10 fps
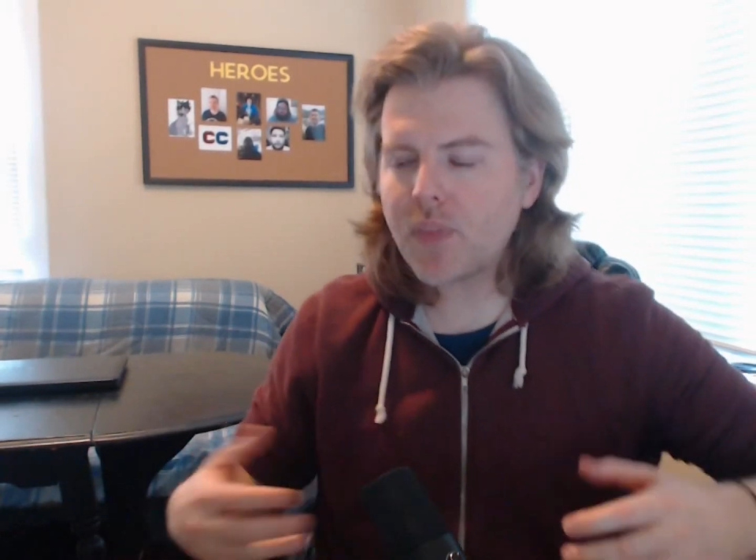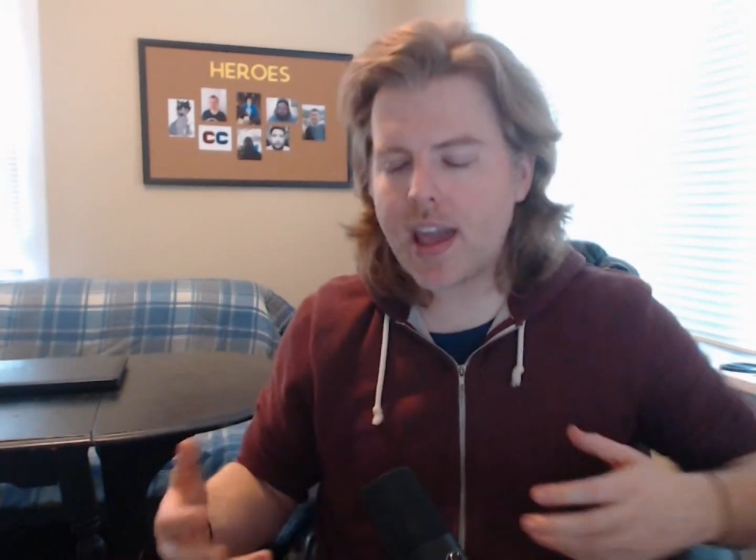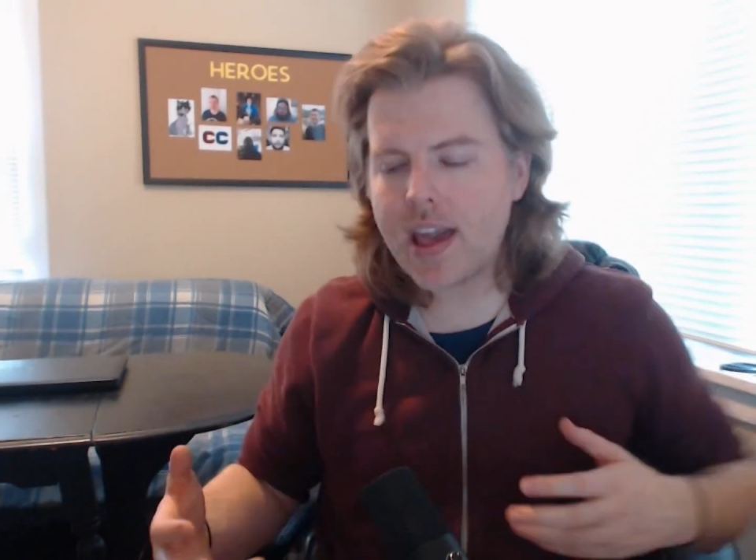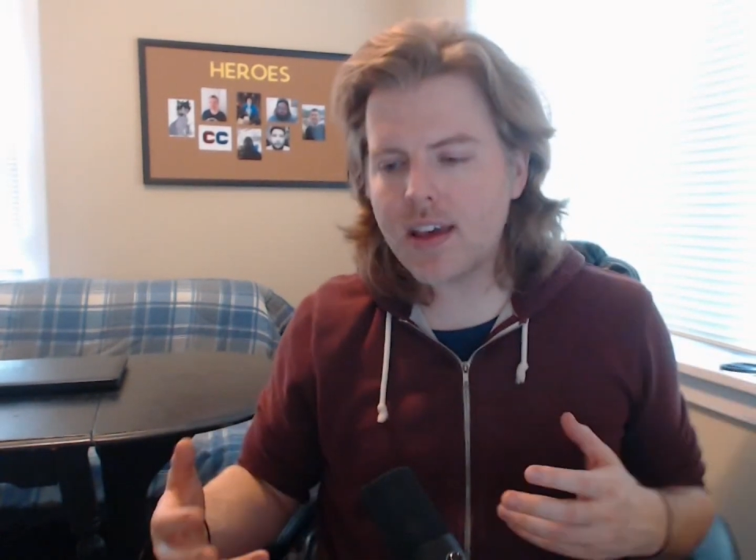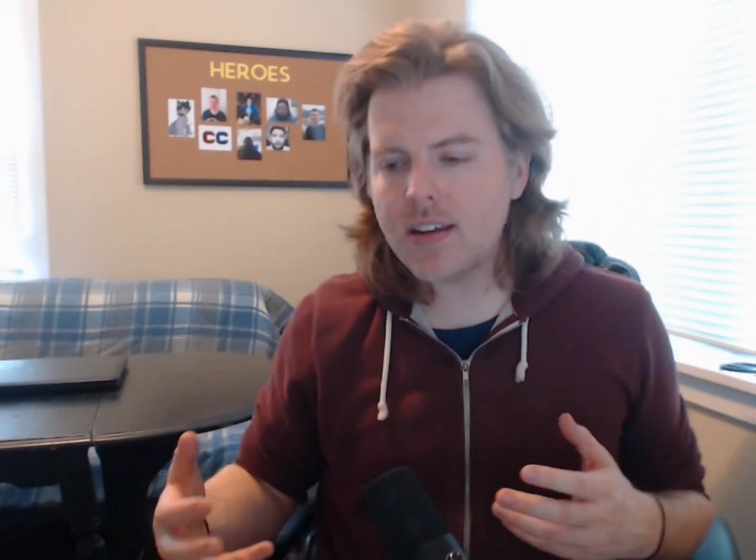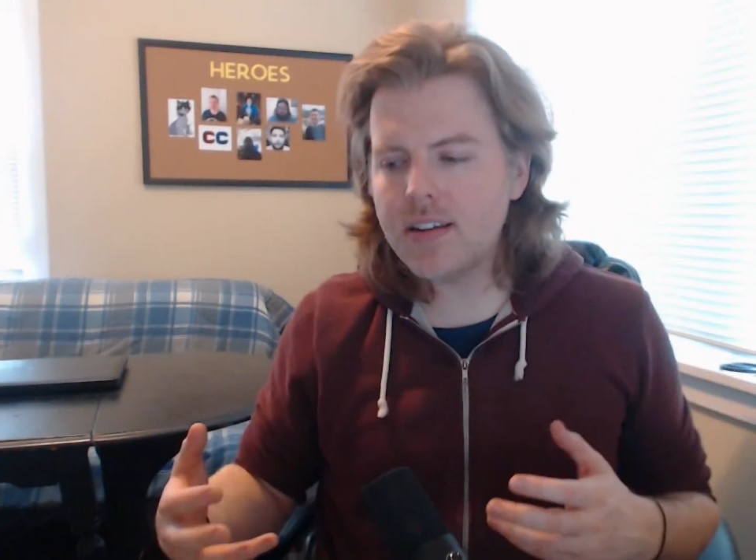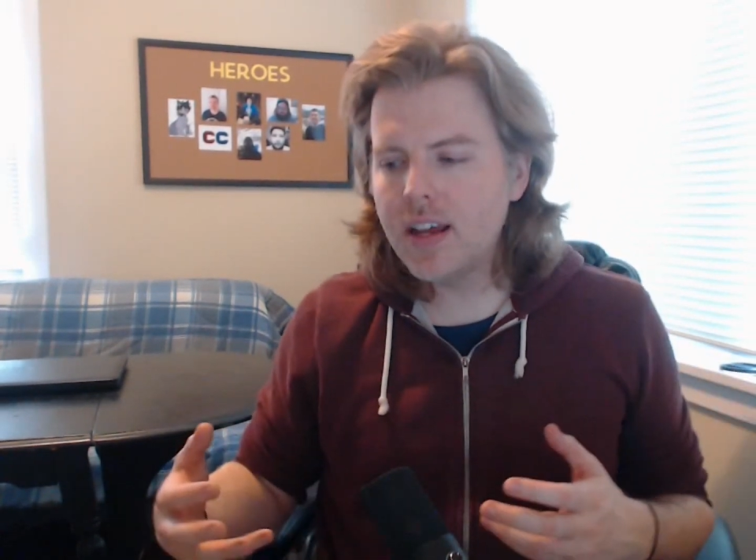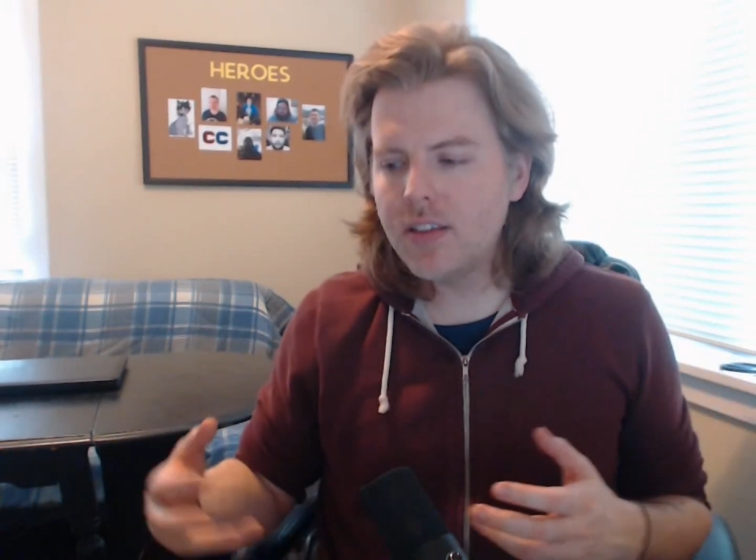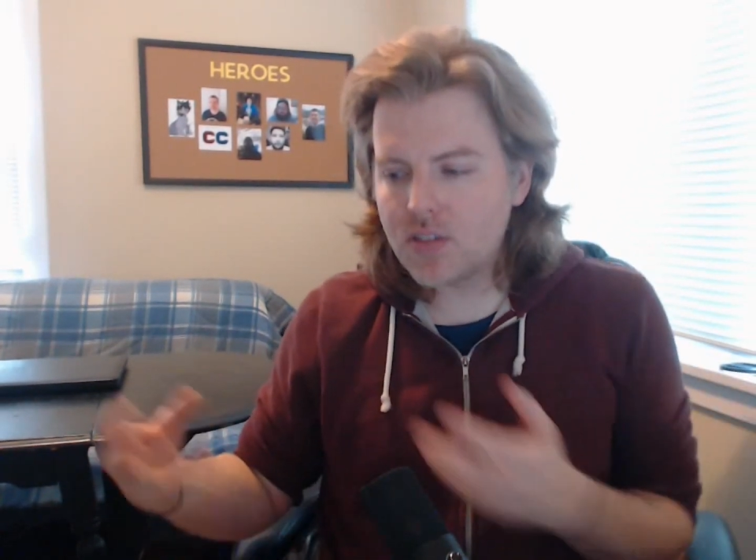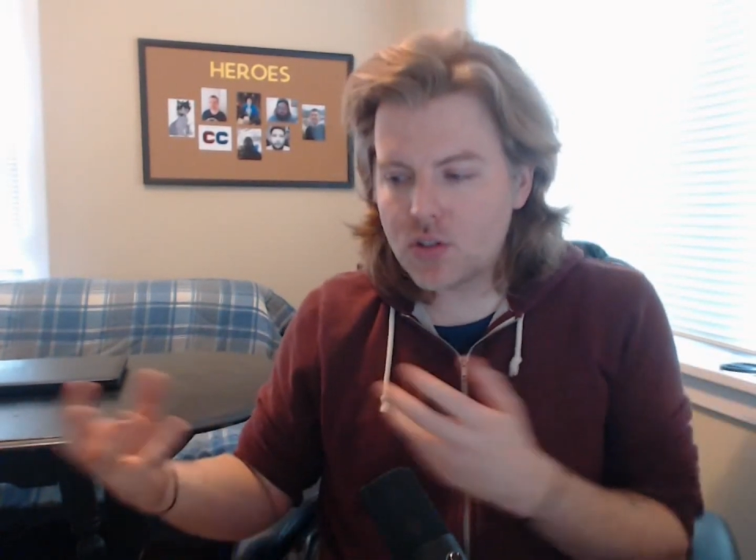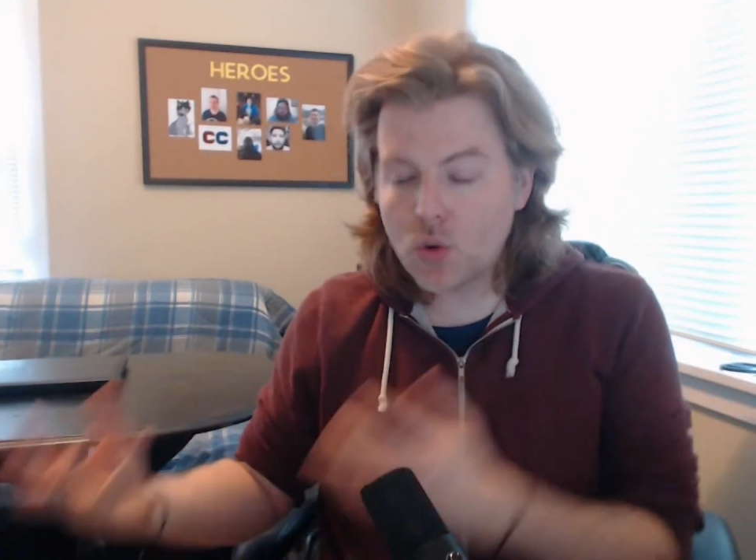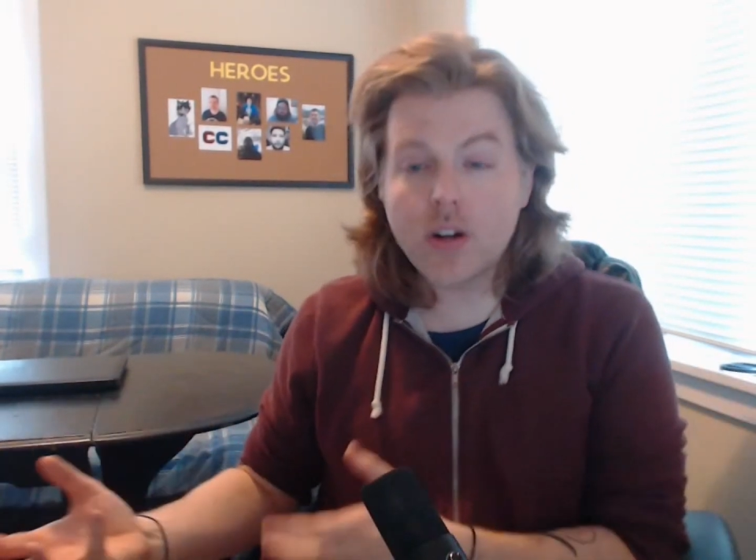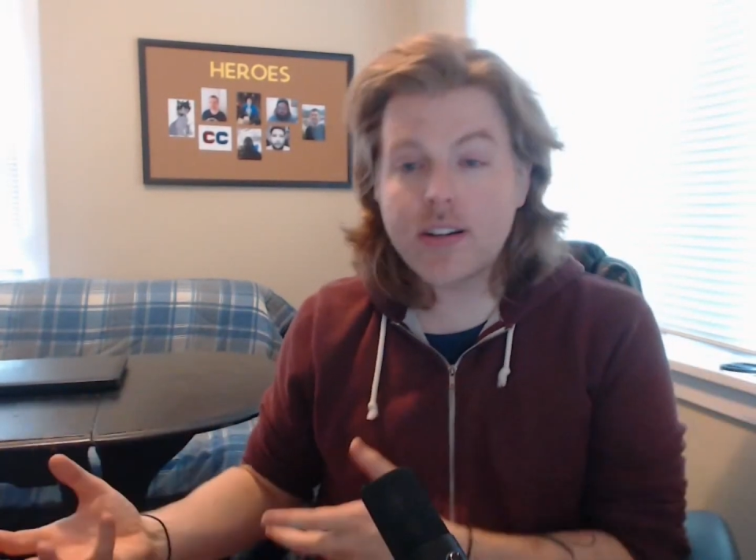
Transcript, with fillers: and the stored